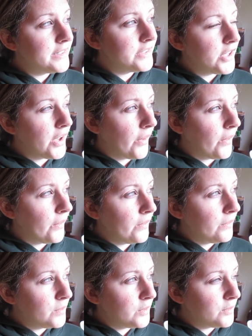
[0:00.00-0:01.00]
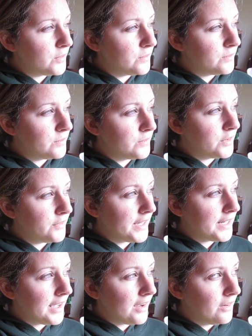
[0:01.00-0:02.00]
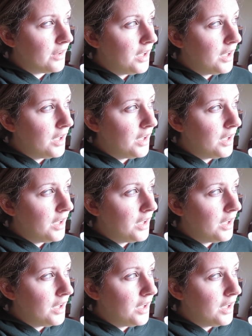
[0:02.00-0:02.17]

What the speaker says: So, we'll find out.